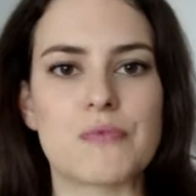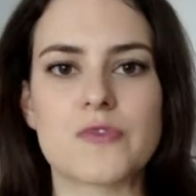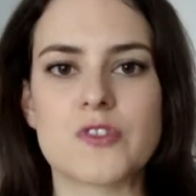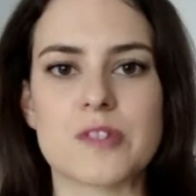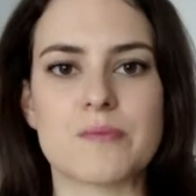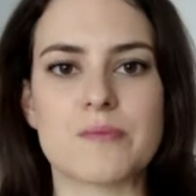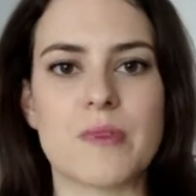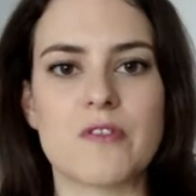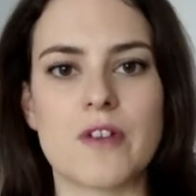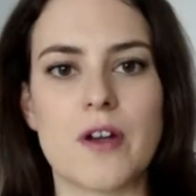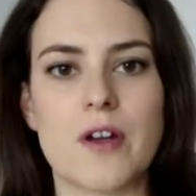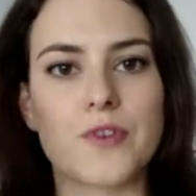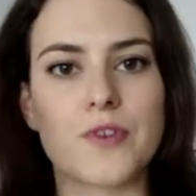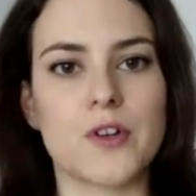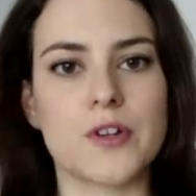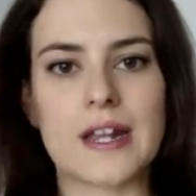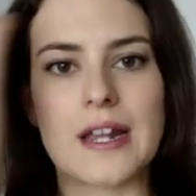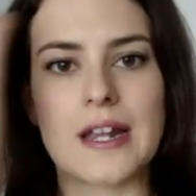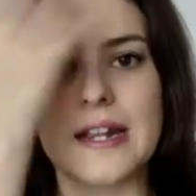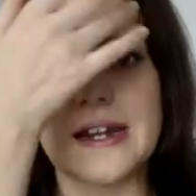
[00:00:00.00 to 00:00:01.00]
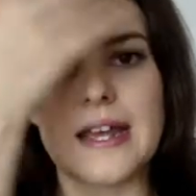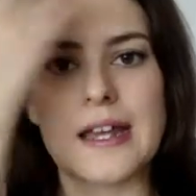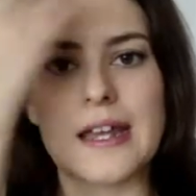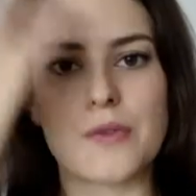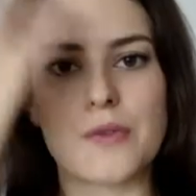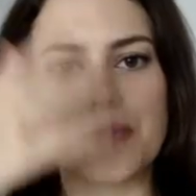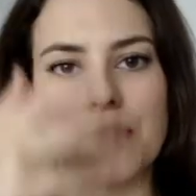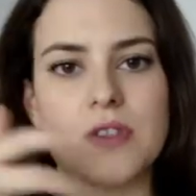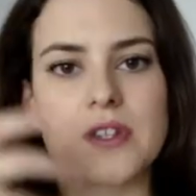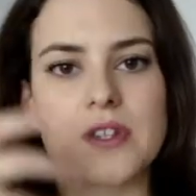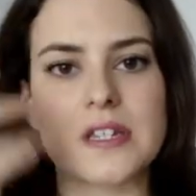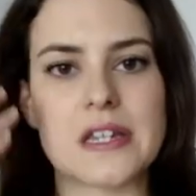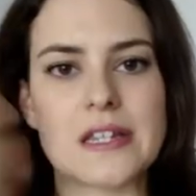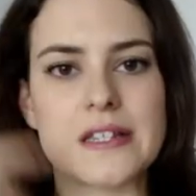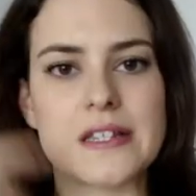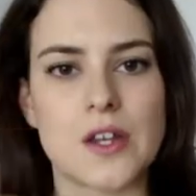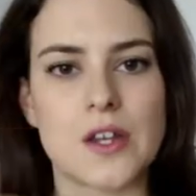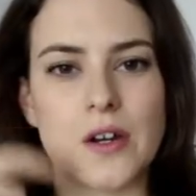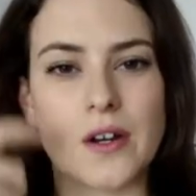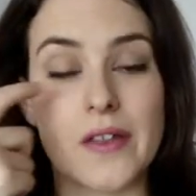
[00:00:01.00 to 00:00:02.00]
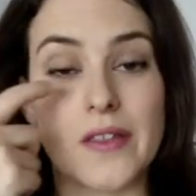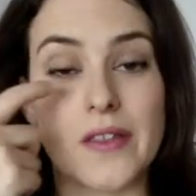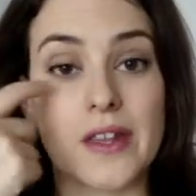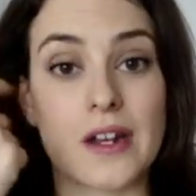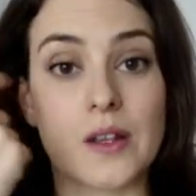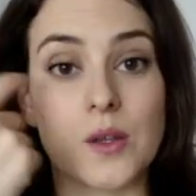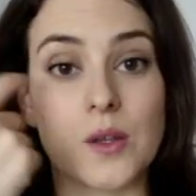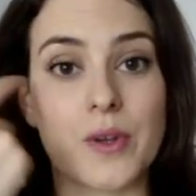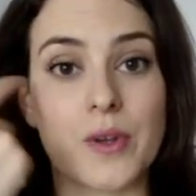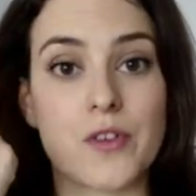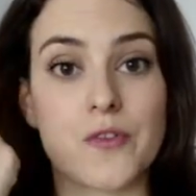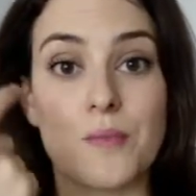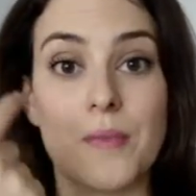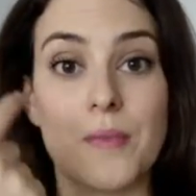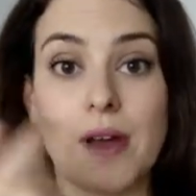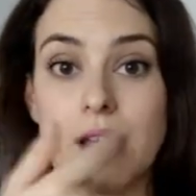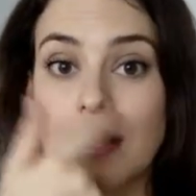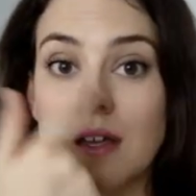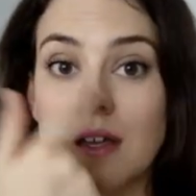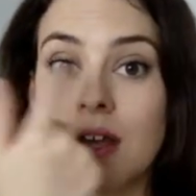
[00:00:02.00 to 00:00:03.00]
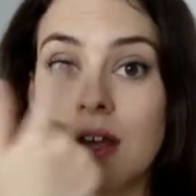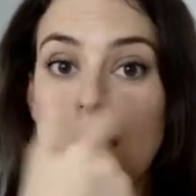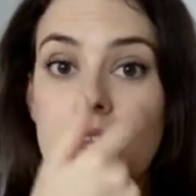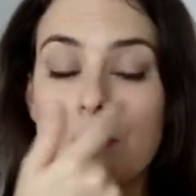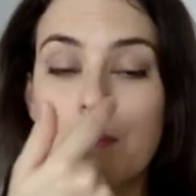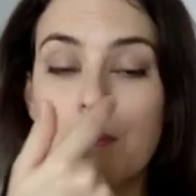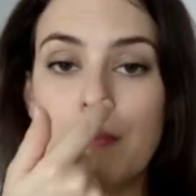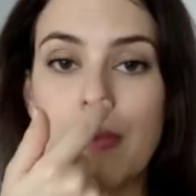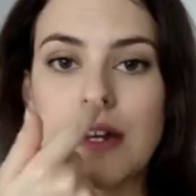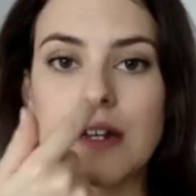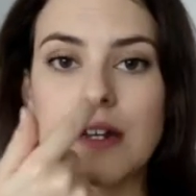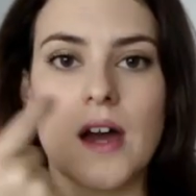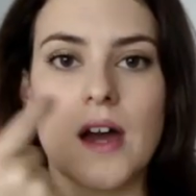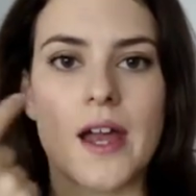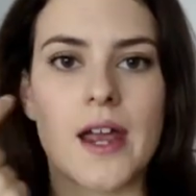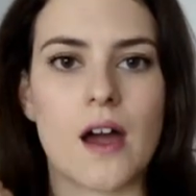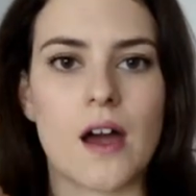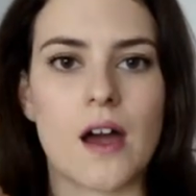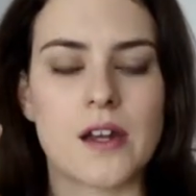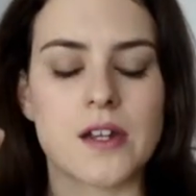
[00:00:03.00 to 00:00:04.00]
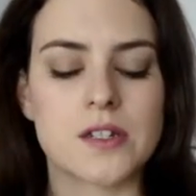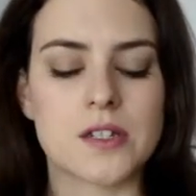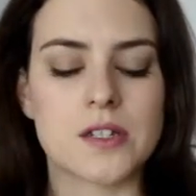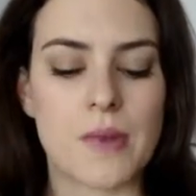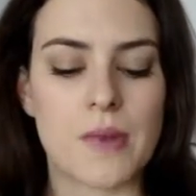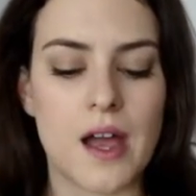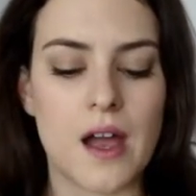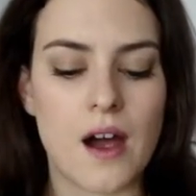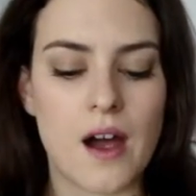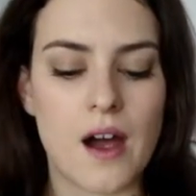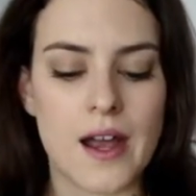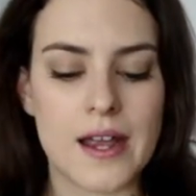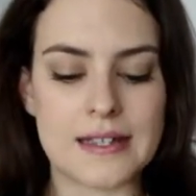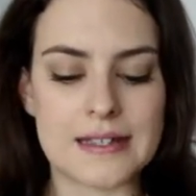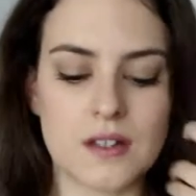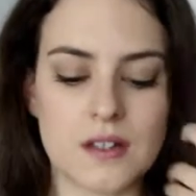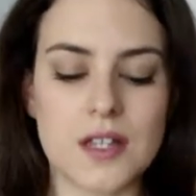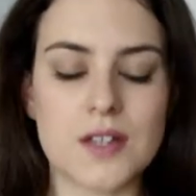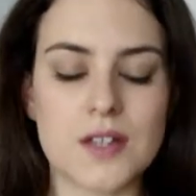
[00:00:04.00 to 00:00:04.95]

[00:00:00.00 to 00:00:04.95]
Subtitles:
just my Revlon Nearly Naked through the T-zone, and a little bit of my Ben Nye under my eyes.